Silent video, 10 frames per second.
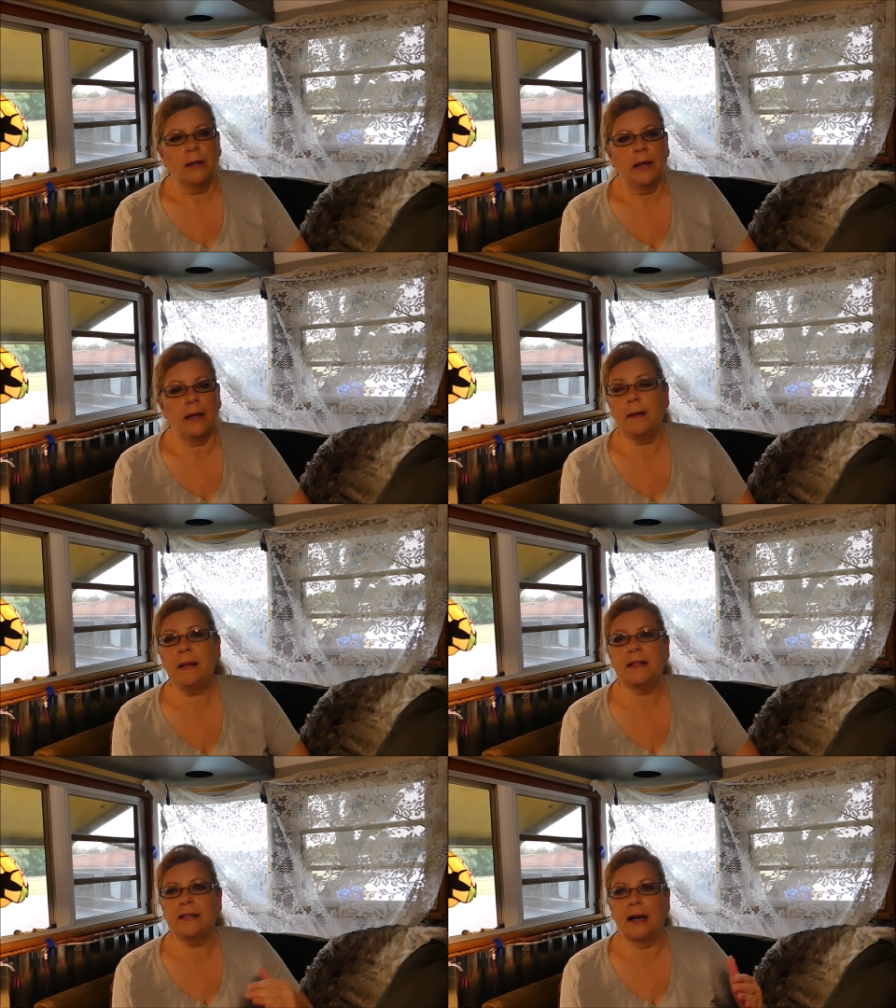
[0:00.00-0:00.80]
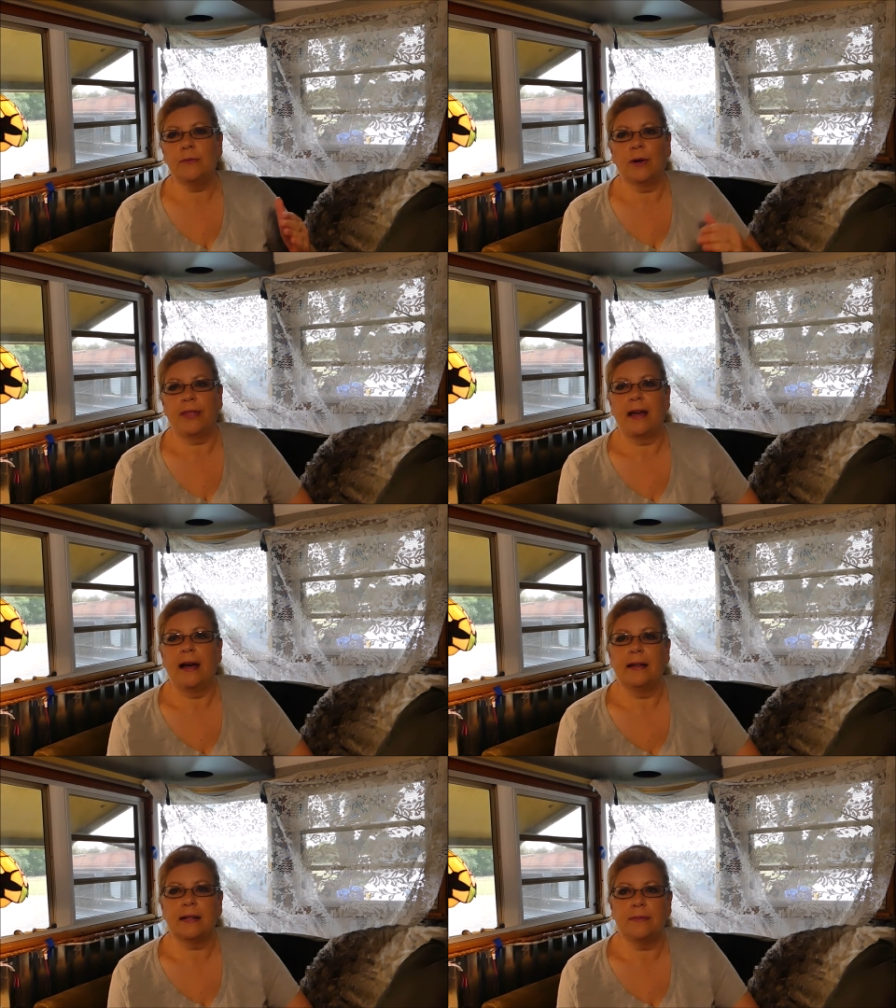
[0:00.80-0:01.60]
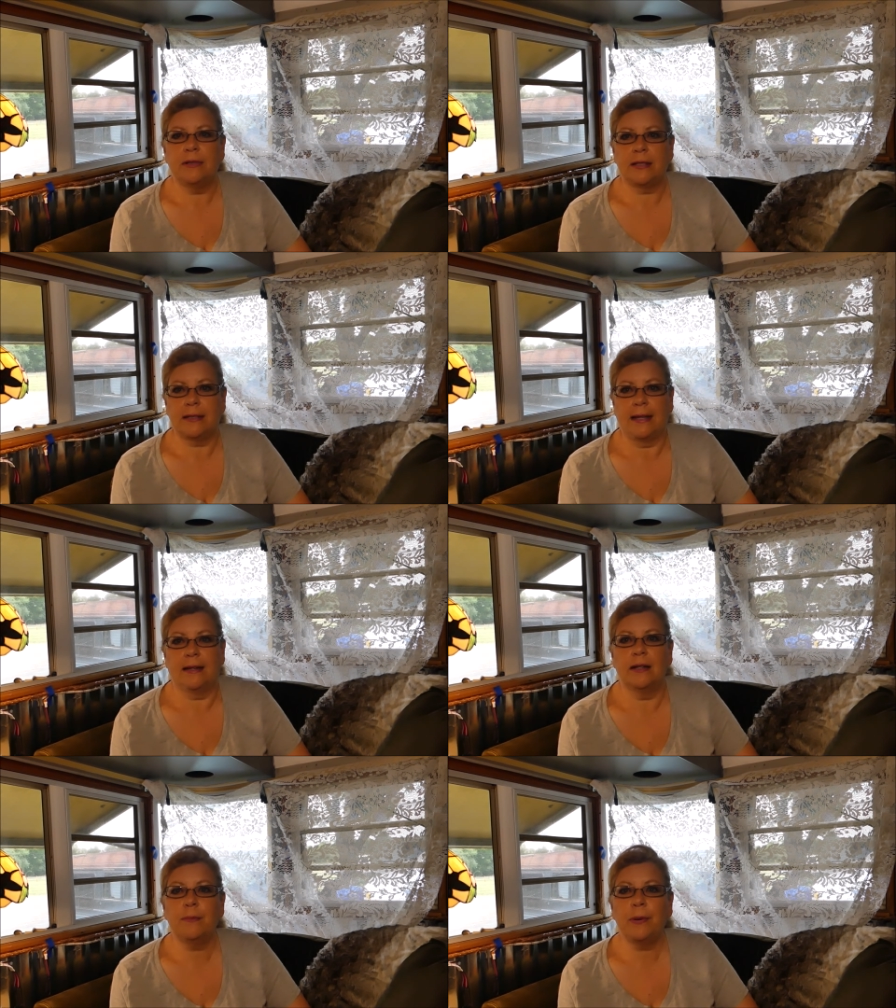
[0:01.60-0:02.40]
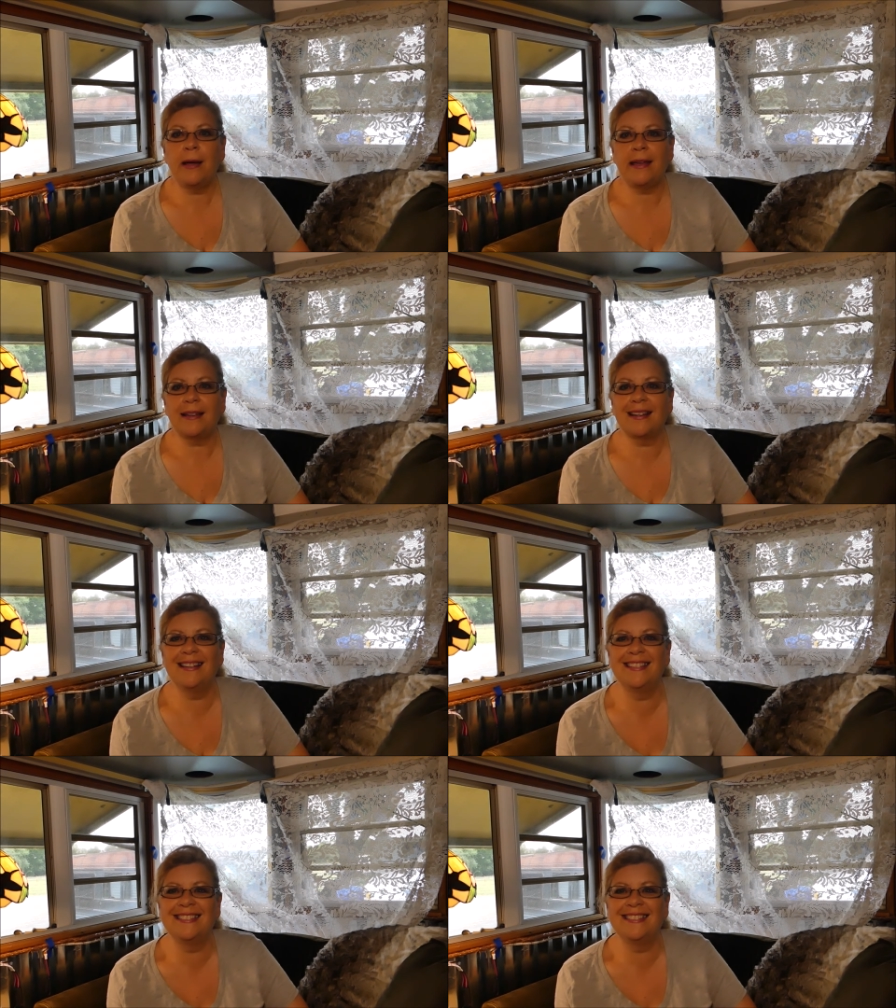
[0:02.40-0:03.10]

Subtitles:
And I'm not done with that. I'm just taking a break.